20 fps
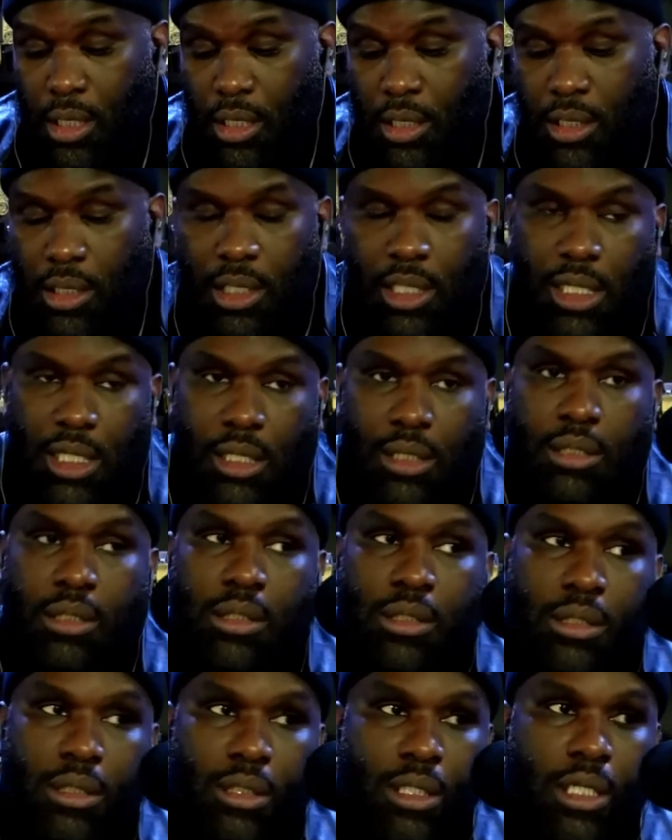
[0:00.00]

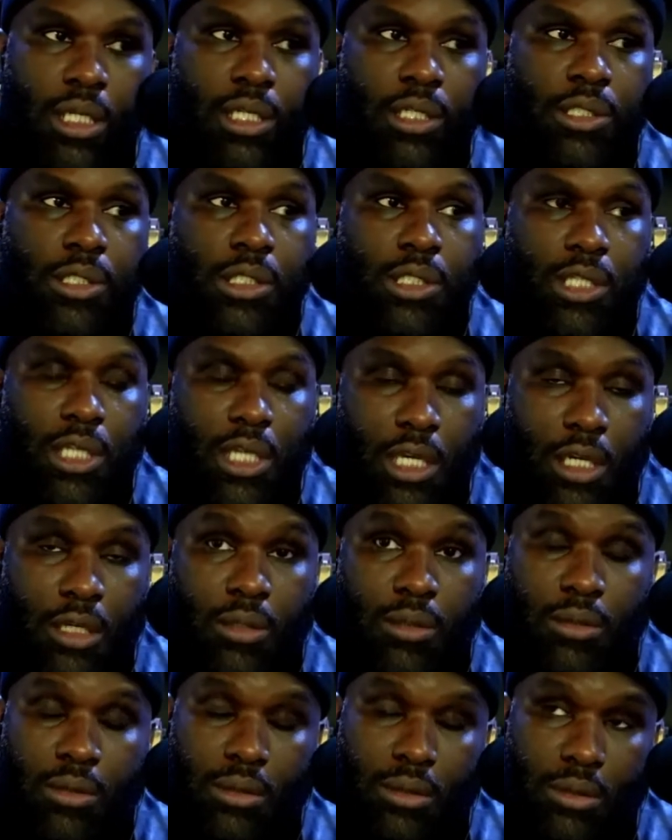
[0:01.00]
This is
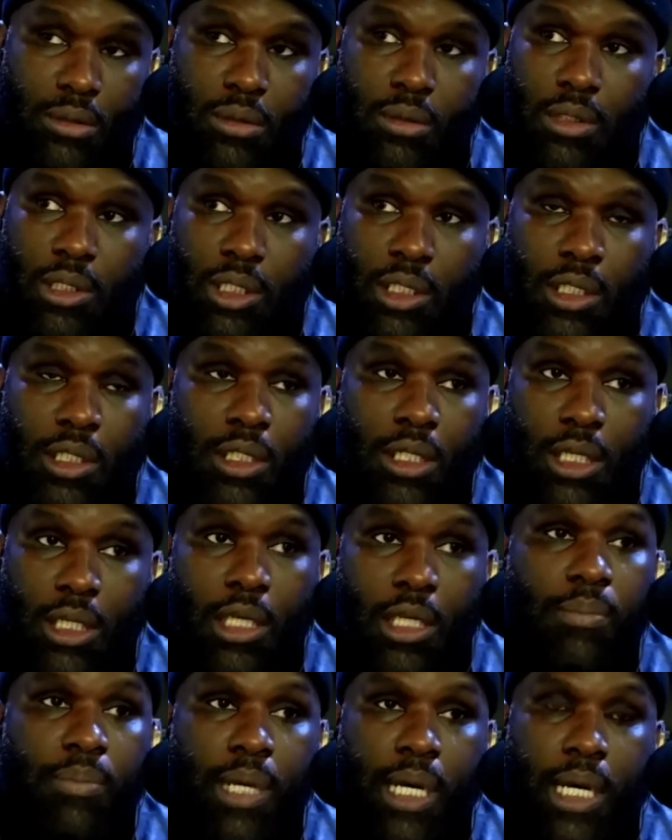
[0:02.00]
still
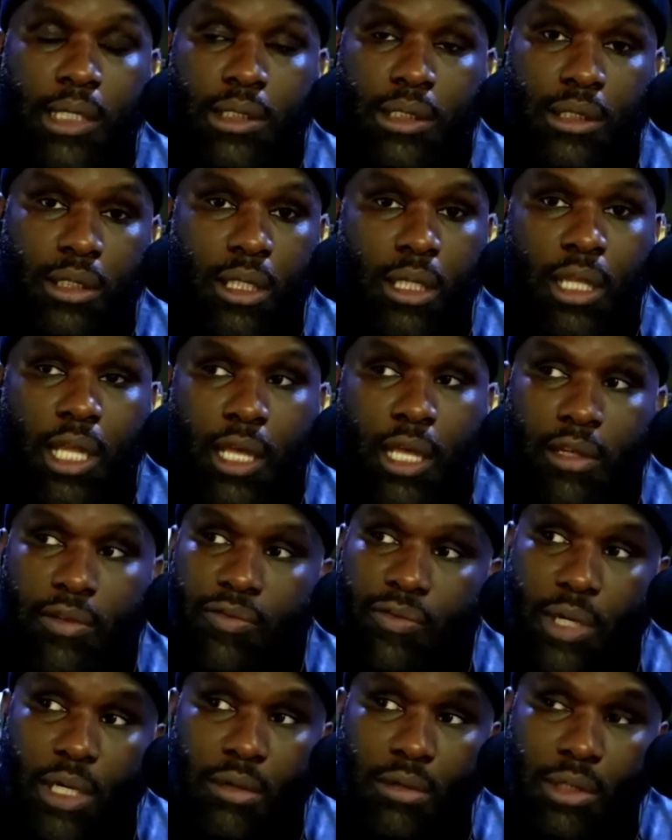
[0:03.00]
the best leather
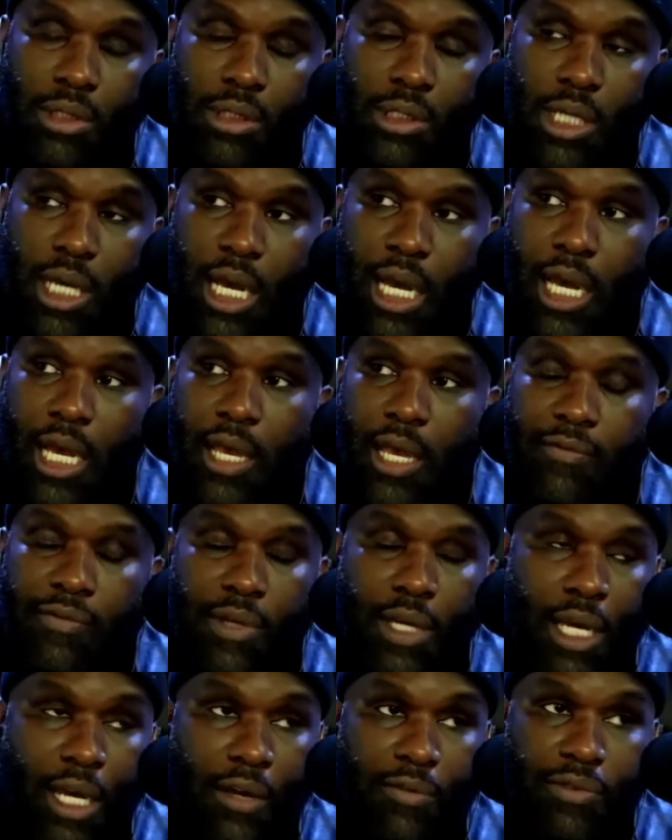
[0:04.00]
fragrance I have
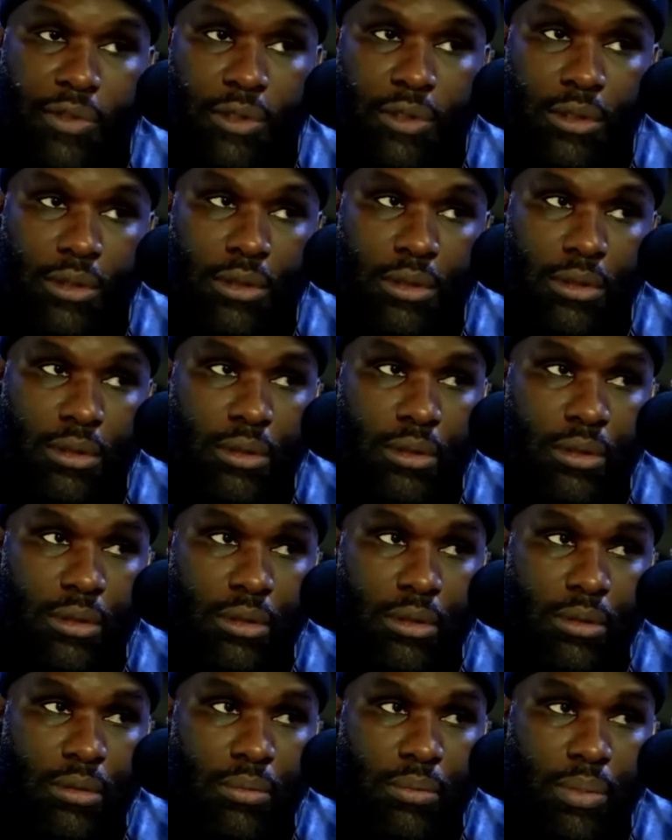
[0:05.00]
ever
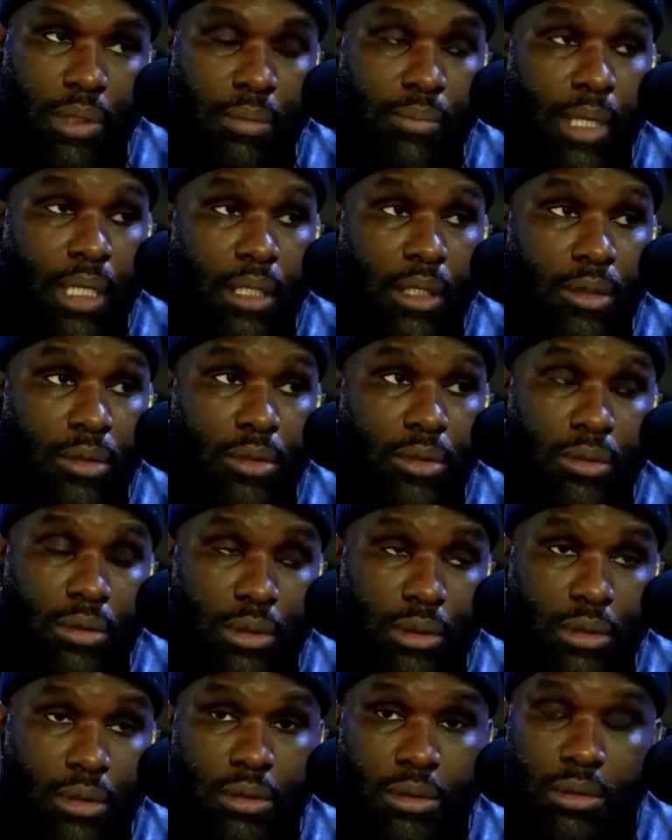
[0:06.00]
put my nose on.
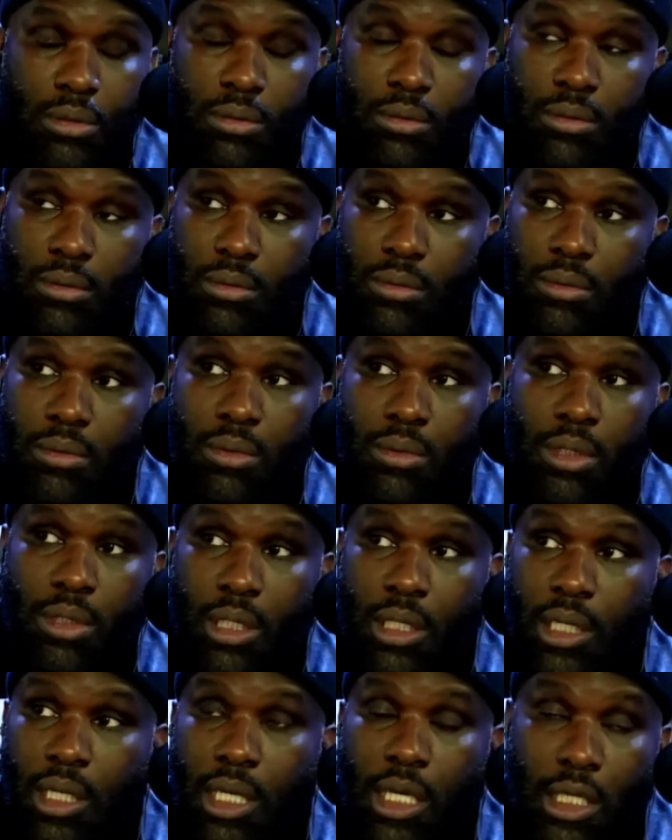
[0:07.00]

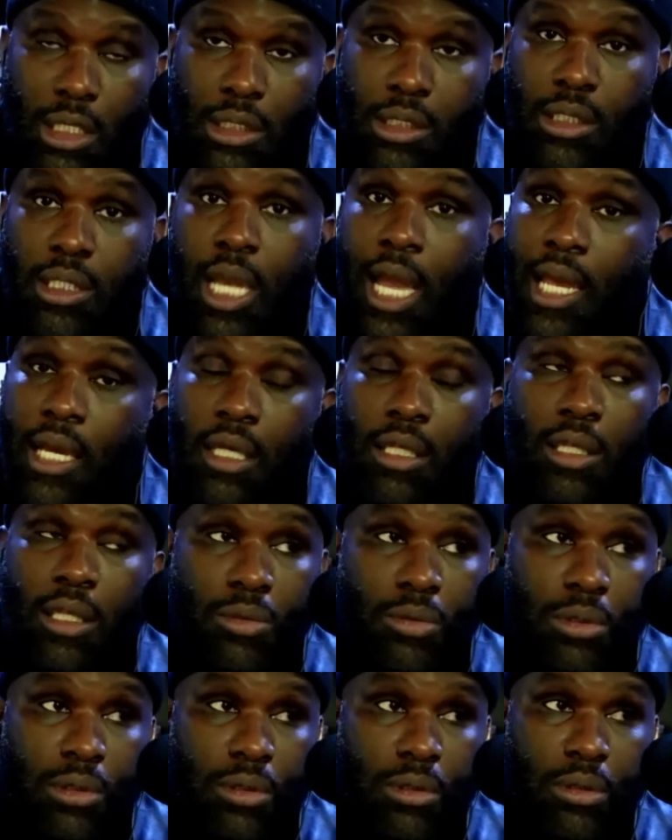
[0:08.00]
And it's not
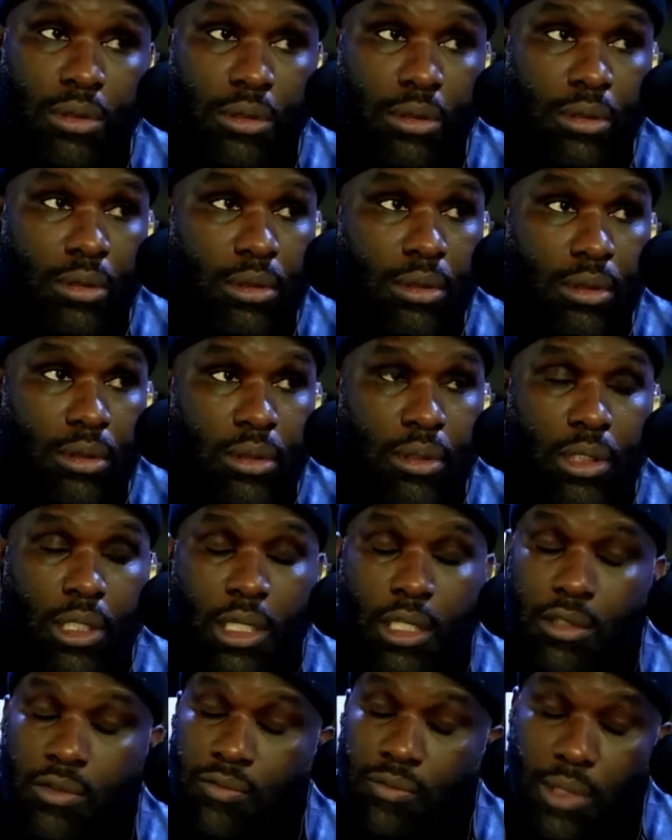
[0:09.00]
close.
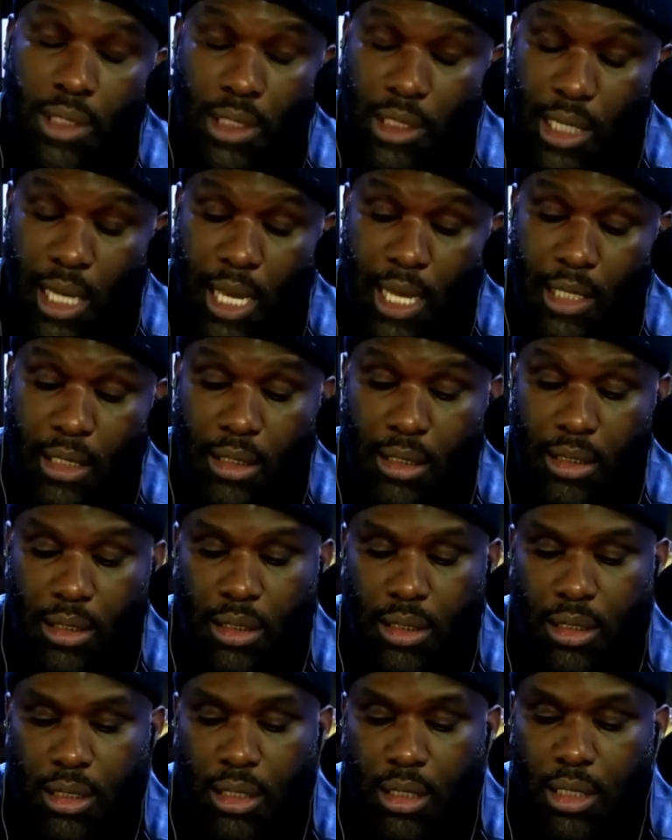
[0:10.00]
It's really not.
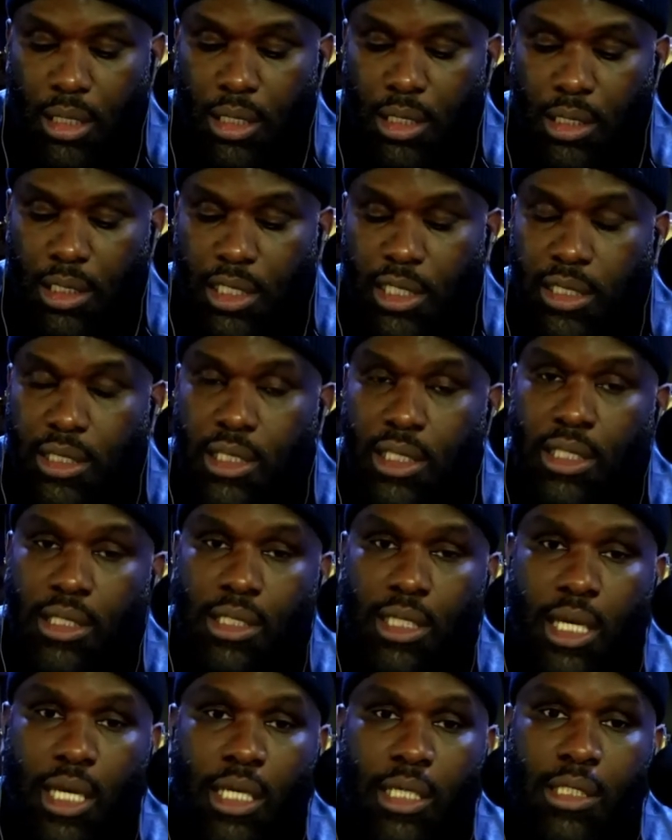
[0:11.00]
This
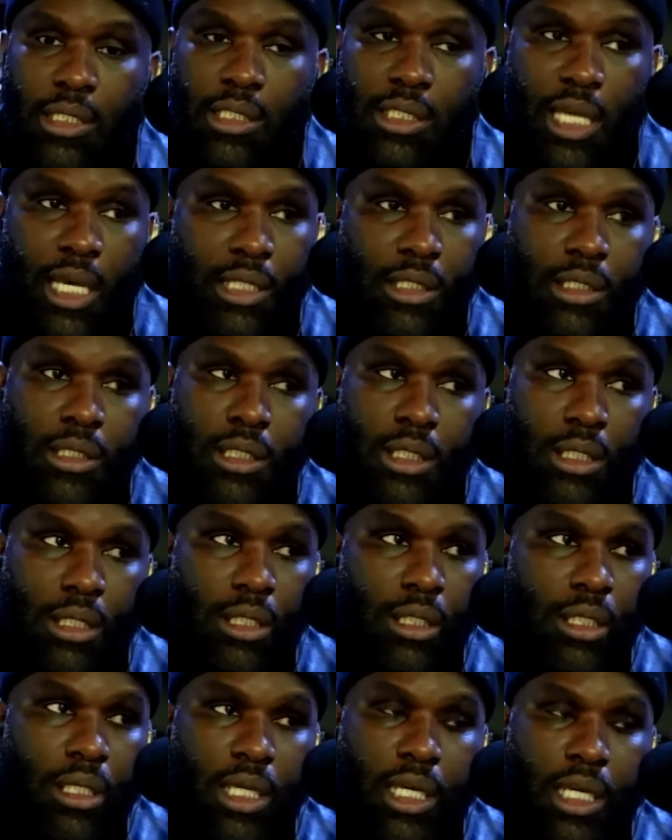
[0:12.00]
is a
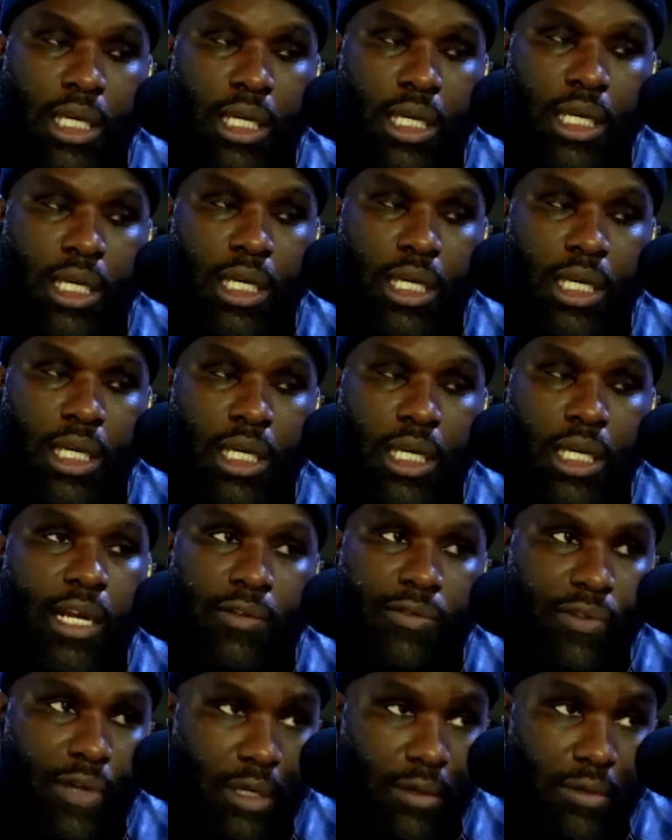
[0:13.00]
sexy, and it's a designer
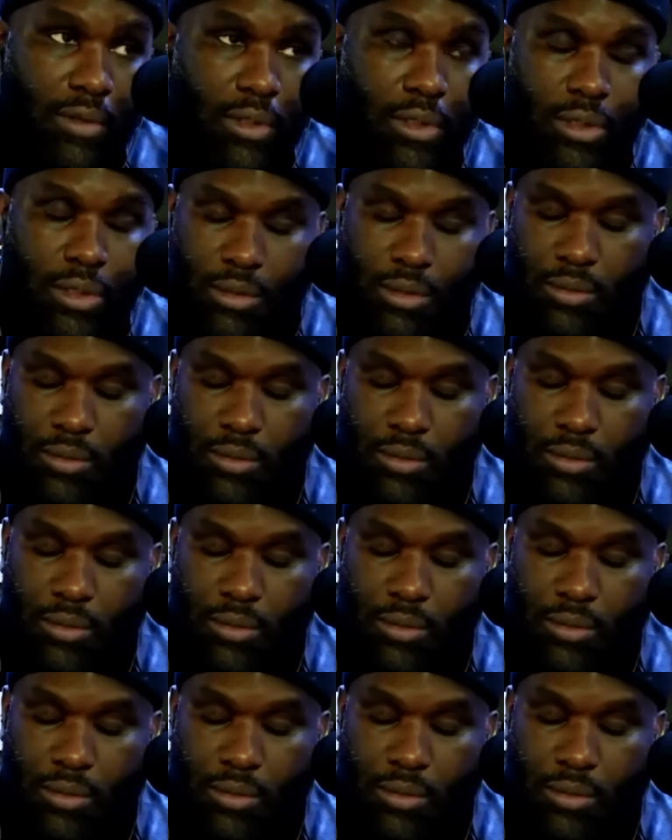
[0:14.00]
fragrance.